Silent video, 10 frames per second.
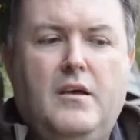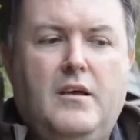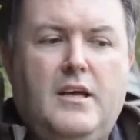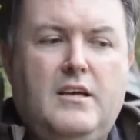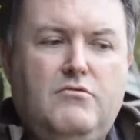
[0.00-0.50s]

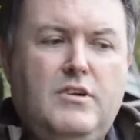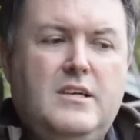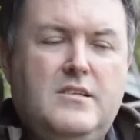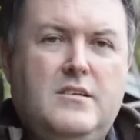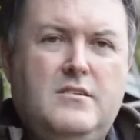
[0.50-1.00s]
it really
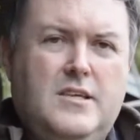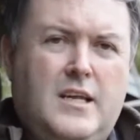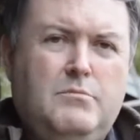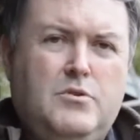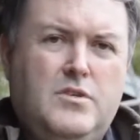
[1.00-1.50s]
is an
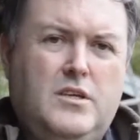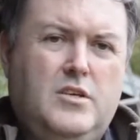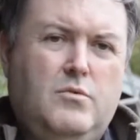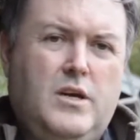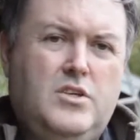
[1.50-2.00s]
untenable
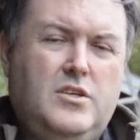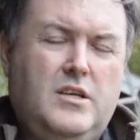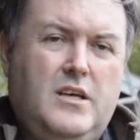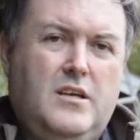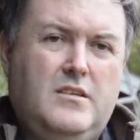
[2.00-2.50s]
situation.
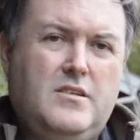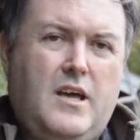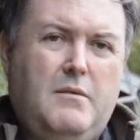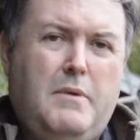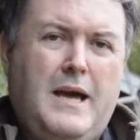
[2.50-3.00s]
It is
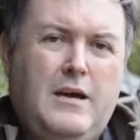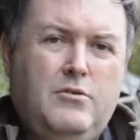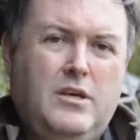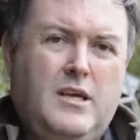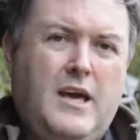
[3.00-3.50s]
a
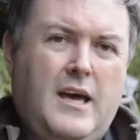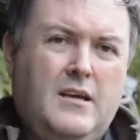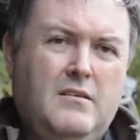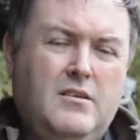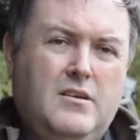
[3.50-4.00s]
powder keg that